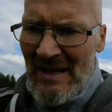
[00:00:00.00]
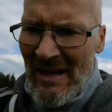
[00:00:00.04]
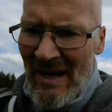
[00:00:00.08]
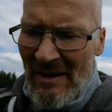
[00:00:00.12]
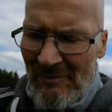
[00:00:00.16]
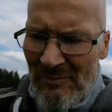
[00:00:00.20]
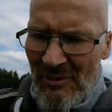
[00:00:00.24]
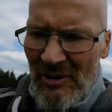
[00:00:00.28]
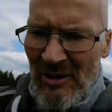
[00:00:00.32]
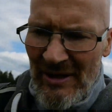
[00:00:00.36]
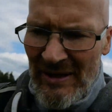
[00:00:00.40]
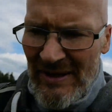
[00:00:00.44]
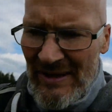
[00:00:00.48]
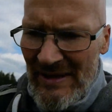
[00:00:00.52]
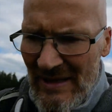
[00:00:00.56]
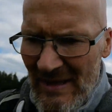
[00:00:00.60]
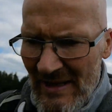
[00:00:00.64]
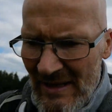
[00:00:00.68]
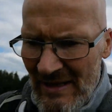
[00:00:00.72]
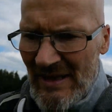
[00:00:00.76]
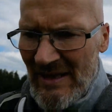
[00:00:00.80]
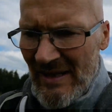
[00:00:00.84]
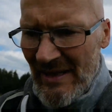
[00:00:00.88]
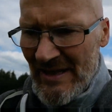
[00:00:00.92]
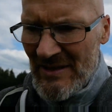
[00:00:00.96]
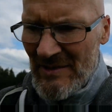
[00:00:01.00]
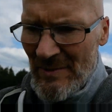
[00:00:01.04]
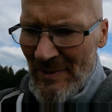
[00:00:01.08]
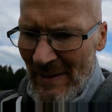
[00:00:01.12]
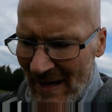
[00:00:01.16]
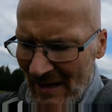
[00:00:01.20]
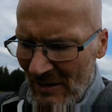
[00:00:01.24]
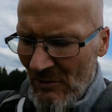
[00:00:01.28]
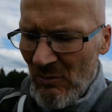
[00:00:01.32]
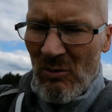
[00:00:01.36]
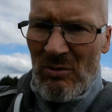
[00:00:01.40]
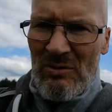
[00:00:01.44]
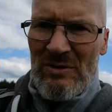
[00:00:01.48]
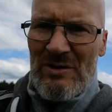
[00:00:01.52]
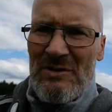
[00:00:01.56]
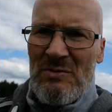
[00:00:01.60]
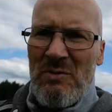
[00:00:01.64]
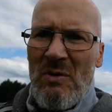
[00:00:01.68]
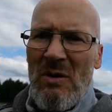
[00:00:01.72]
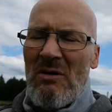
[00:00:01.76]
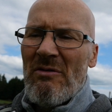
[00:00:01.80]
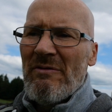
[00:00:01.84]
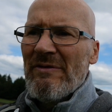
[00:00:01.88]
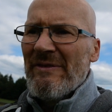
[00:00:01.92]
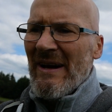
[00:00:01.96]
I've probably, it's about
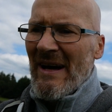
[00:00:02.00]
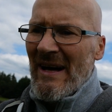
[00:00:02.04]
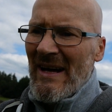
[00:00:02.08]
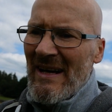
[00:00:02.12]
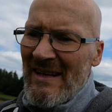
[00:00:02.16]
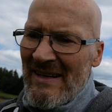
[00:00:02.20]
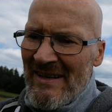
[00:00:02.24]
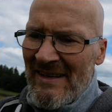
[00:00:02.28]
11:15 now.